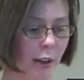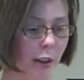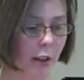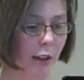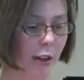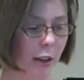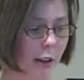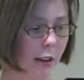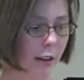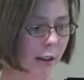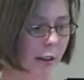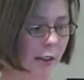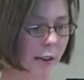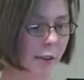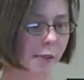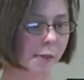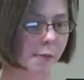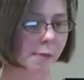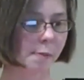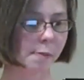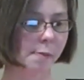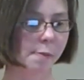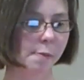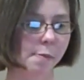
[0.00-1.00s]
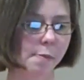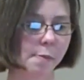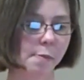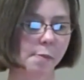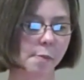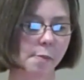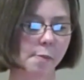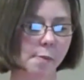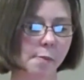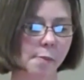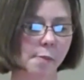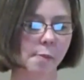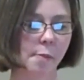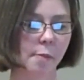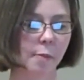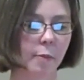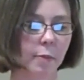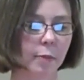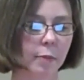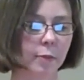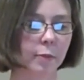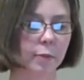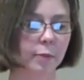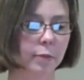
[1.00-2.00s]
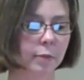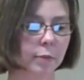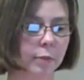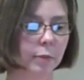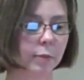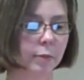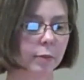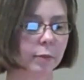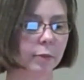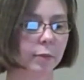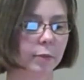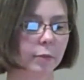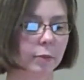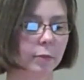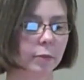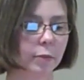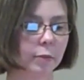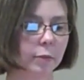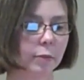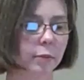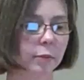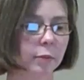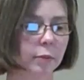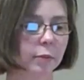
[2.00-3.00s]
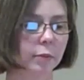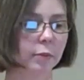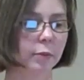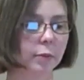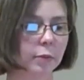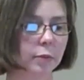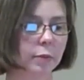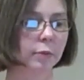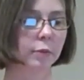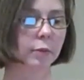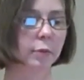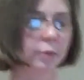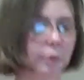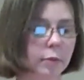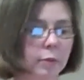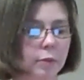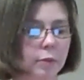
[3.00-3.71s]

but the important thing about this is that if you're using a